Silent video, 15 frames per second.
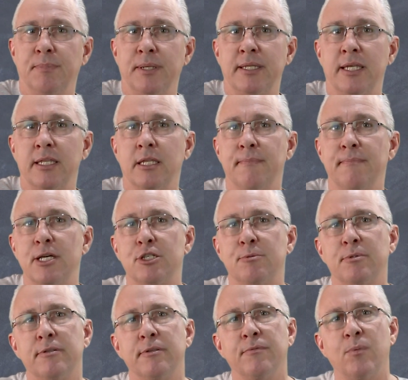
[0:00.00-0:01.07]
but then the
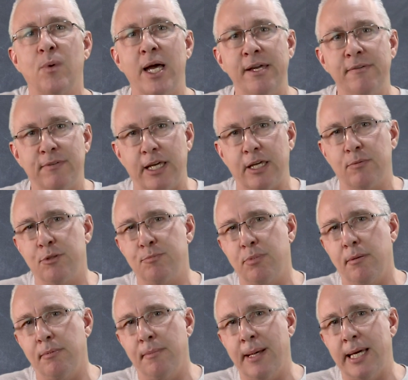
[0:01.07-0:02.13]
measurement of the wavelength was
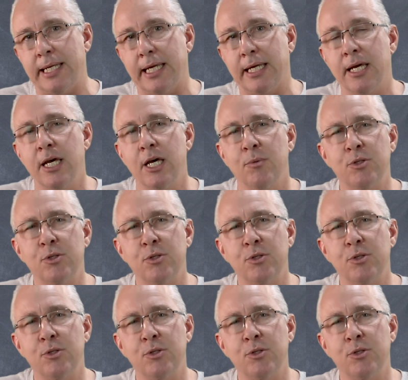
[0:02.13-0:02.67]
problematic,